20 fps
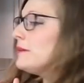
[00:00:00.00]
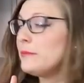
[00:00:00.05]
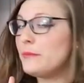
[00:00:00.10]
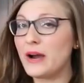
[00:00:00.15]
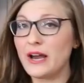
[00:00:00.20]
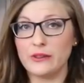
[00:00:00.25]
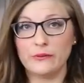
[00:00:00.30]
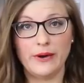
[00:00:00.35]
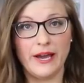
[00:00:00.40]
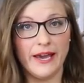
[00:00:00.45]

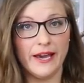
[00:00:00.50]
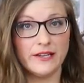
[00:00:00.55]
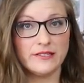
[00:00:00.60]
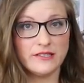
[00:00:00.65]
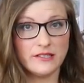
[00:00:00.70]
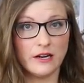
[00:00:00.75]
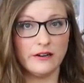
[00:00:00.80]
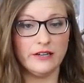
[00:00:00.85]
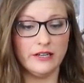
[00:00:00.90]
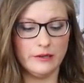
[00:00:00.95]
by the way, I
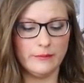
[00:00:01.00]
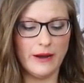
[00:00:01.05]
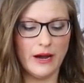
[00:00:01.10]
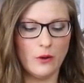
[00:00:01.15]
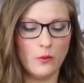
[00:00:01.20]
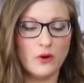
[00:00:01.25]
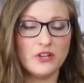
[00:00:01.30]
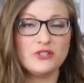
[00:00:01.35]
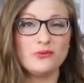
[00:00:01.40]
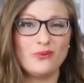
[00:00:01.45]
started at
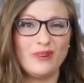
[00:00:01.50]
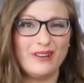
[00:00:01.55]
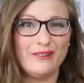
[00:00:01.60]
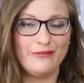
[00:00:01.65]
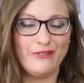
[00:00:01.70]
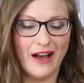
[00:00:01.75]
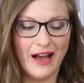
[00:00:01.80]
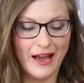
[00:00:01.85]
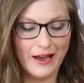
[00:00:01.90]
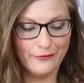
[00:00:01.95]
about
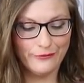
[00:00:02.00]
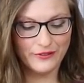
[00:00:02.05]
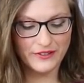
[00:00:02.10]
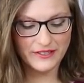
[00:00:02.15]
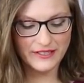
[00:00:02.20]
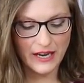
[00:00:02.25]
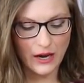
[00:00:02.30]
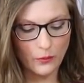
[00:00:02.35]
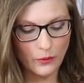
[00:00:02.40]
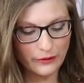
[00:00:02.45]
125,
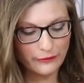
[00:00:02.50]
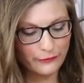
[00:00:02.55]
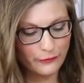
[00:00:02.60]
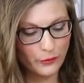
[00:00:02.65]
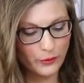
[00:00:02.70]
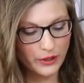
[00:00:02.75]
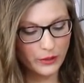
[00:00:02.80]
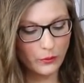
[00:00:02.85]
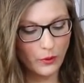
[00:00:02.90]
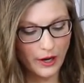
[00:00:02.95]
it's now
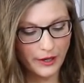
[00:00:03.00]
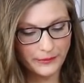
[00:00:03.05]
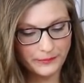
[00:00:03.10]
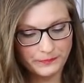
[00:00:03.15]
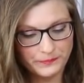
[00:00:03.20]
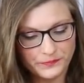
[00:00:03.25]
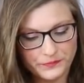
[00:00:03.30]
141.